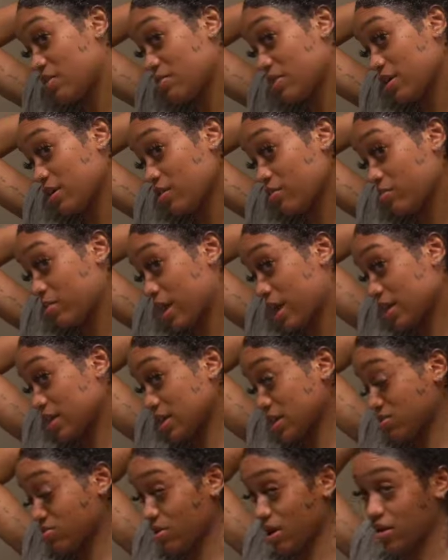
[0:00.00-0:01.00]
my hair black,
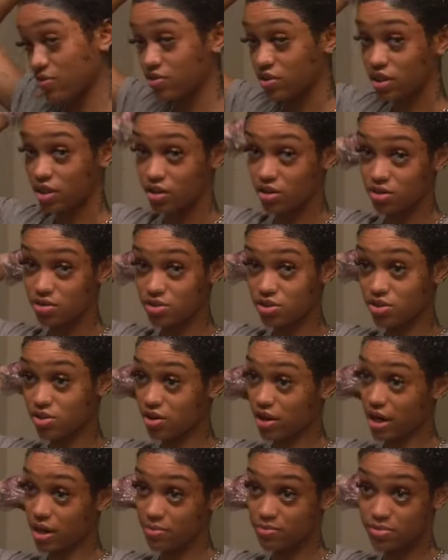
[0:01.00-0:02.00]
that's when everything goes to
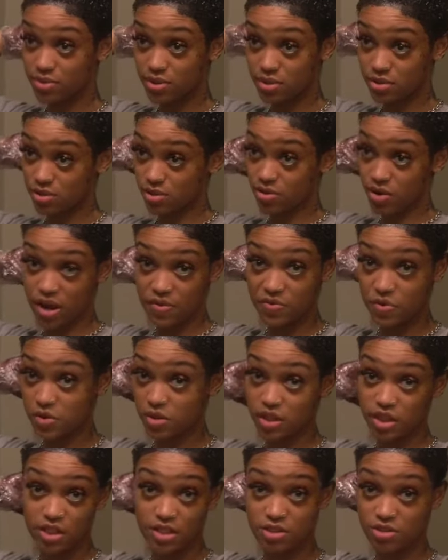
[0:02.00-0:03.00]
crap. So after
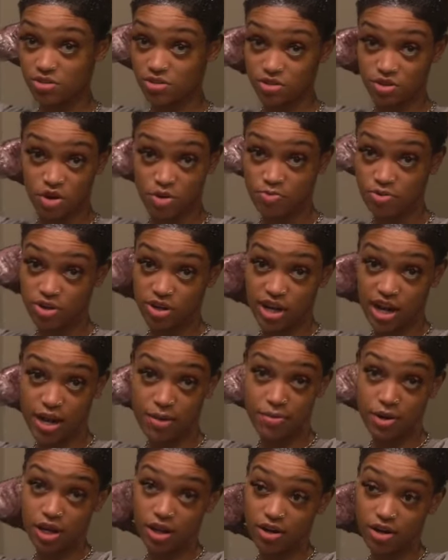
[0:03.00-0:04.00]
this, there's no more dyeing
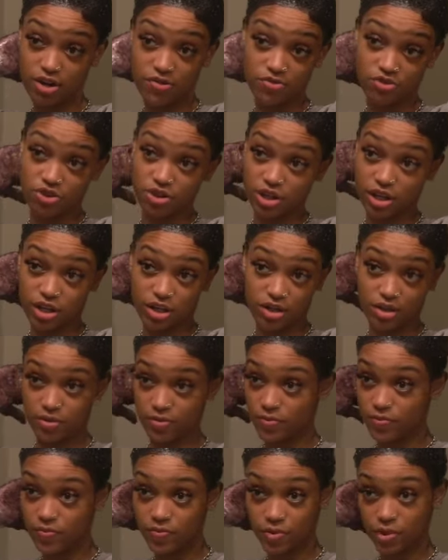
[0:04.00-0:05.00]
my hair ever again.